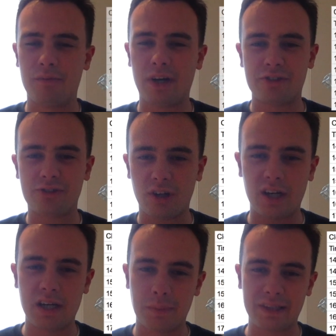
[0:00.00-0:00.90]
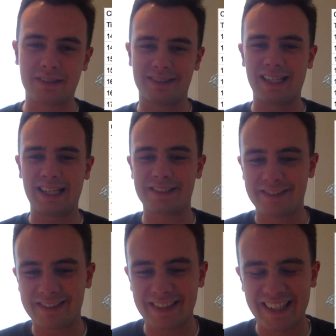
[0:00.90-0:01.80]
I'm very sorry about the
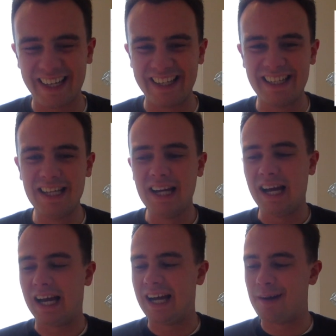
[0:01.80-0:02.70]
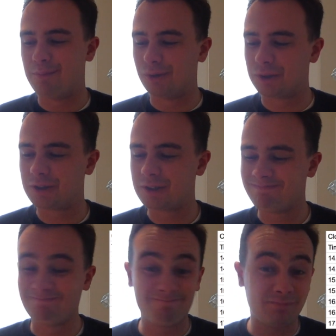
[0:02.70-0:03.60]
selections today, but
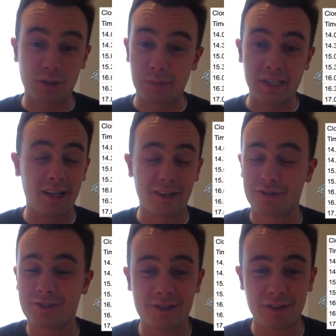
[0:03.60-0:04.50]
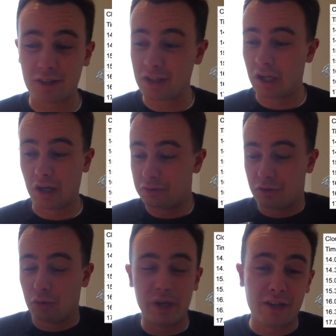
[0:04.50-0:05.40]
to be honest,
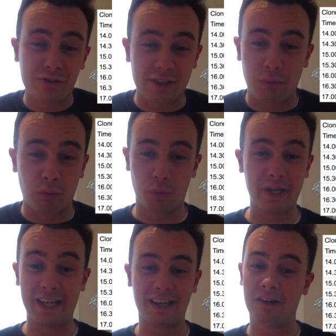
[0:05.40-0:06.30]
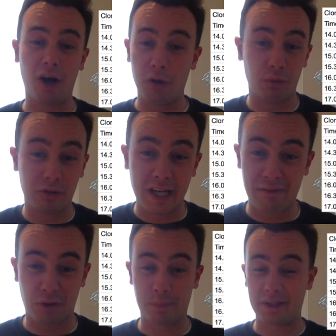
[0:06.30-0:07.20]
the winners that were winning, I would have
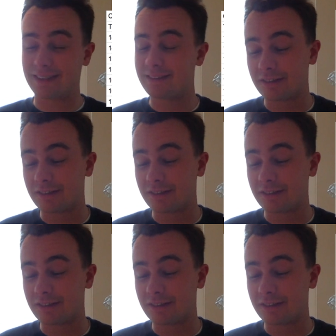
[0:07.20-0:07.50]
never picked.